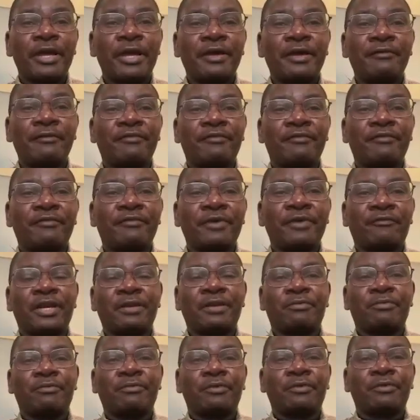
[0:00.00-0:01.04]
have
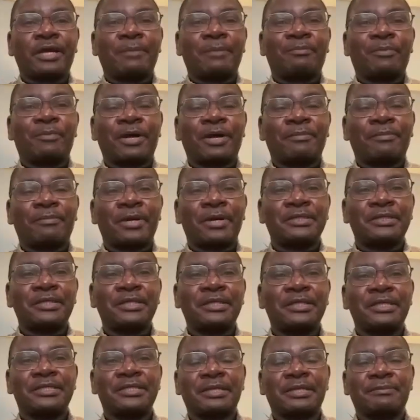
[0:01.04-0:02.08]
available
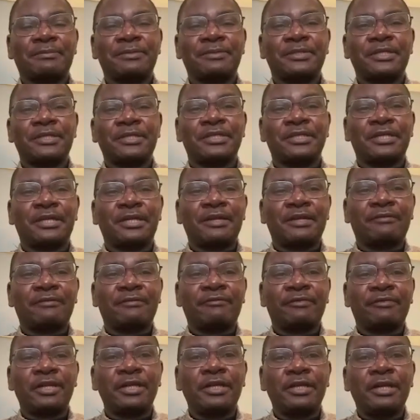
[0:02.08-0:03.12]
capacity at substation
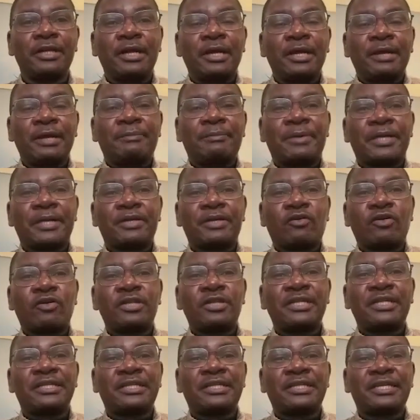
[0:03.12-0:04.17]
level, but
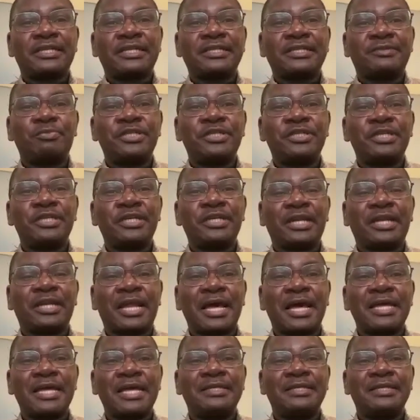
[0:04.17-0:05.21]
on the transmission
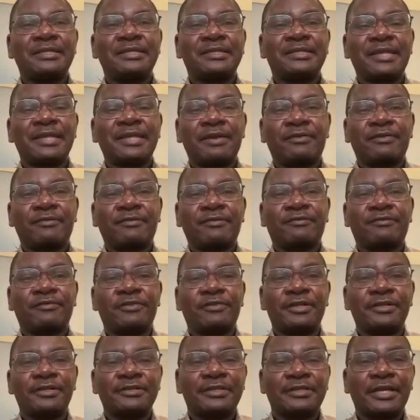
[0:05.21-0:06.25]
line side of
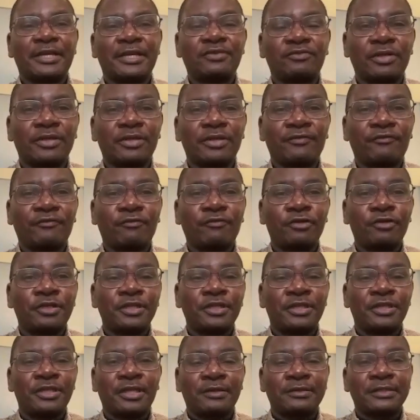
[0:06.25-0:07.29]
things, that's where the
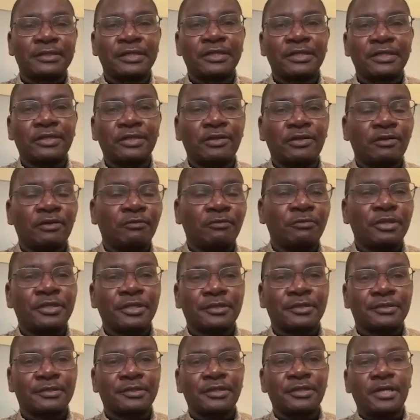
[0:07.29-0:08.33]
14,000
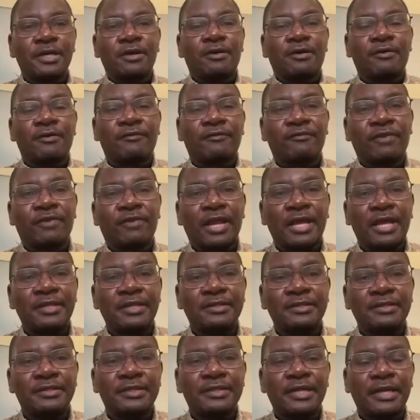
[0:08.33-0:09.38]
kilometers of
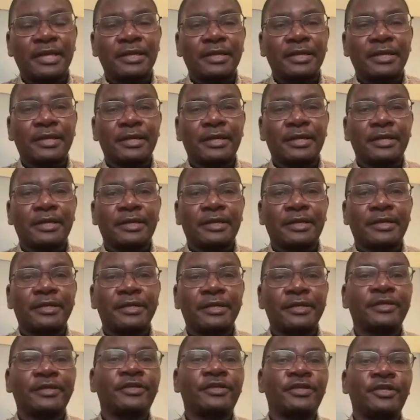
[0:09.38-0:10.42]
lines
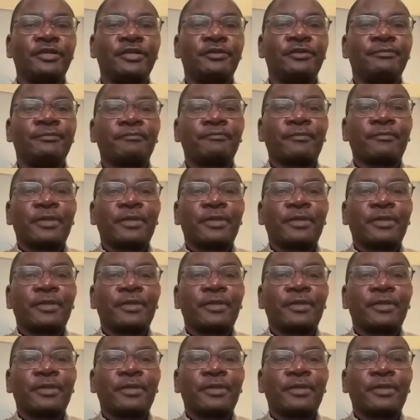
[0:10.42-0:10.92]
kick in.